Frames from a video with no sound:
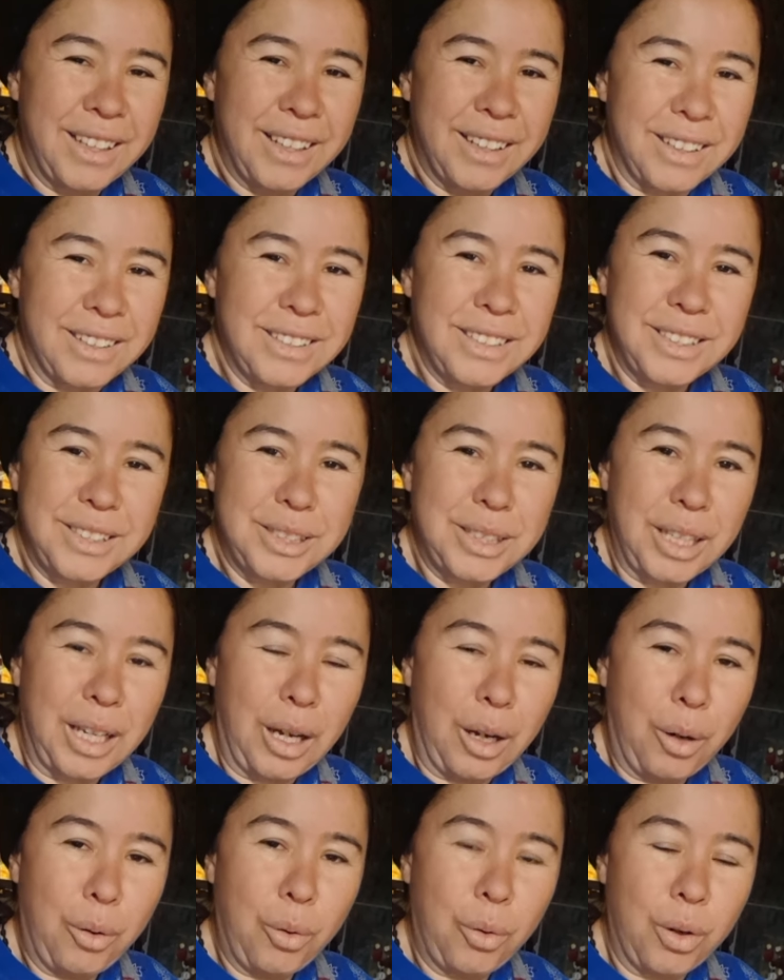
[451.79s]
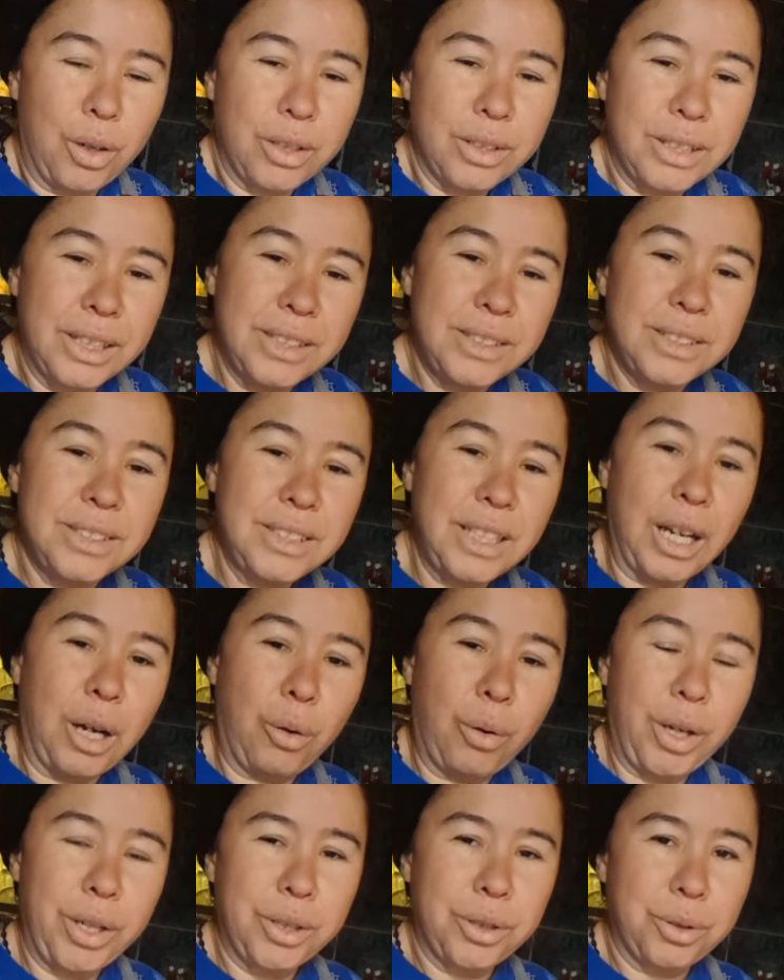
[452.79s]
This is how
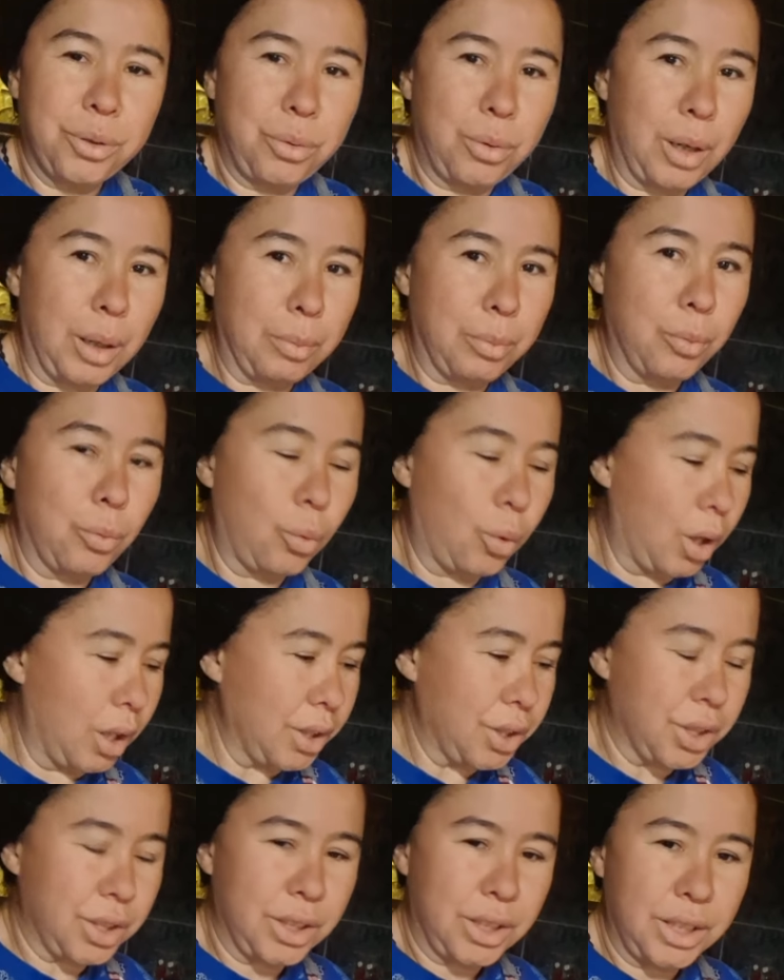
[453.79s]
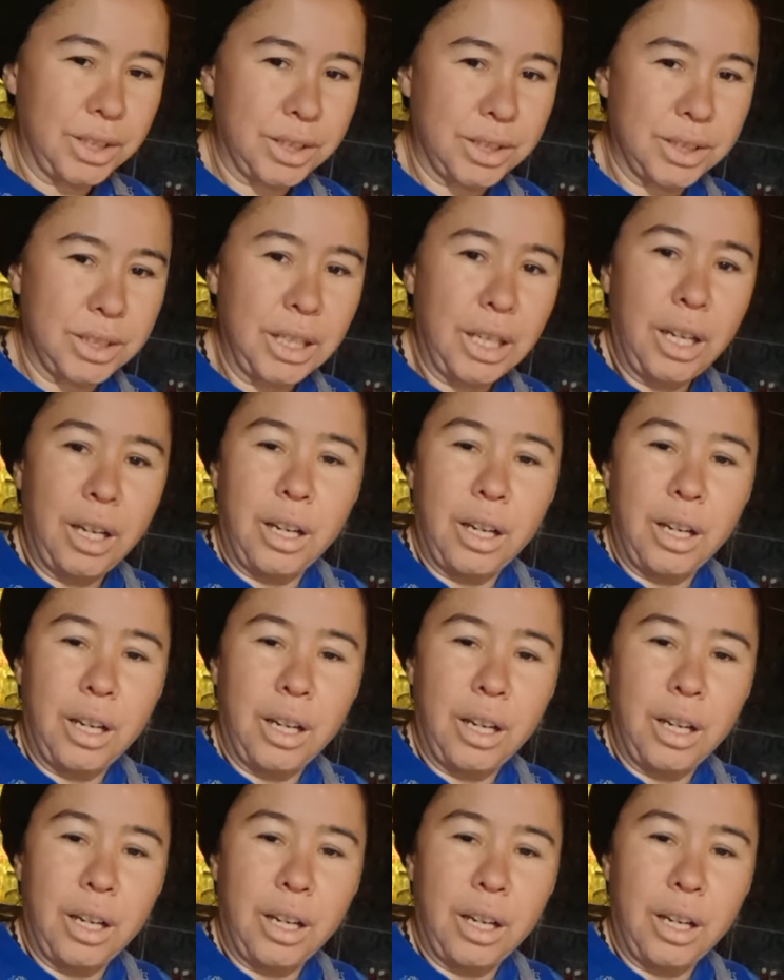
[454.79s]
I grew up washing dishes.